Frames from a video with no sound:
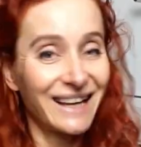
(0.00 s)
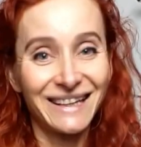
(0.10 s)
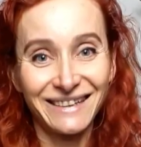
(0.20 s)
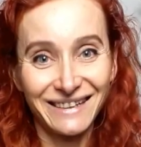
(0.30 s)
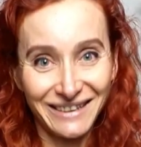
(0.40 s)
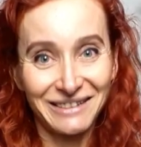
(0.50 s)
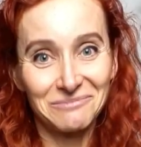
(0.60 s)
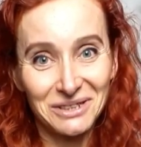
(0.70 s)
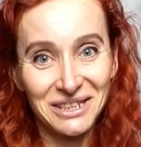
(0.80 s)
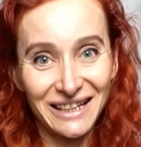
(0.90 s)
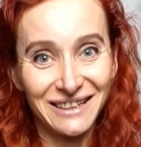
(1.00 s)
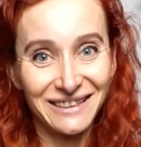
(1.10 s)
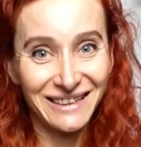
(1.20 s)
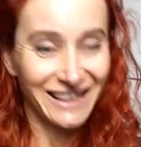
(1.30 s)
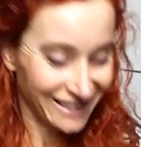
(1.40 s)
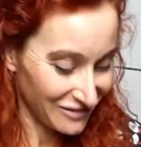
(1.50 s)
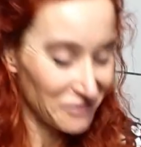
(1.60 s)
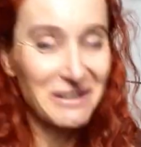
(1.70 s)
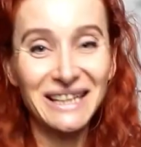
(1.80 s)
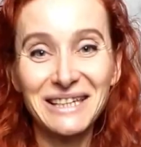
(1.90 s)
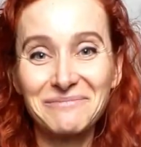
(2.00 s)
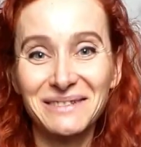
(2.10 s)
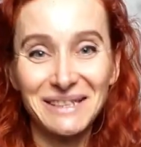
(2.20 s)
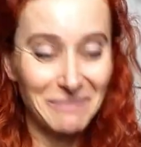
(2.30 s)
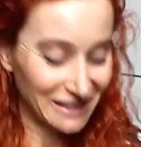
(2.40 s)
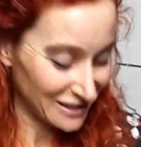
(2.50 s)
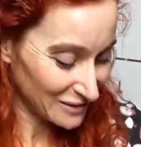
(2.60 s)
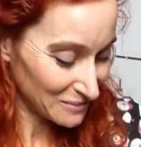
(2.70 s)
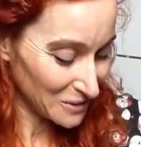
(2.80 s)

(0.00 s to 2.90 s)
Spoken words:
And thank you, Michelle, for making me spend even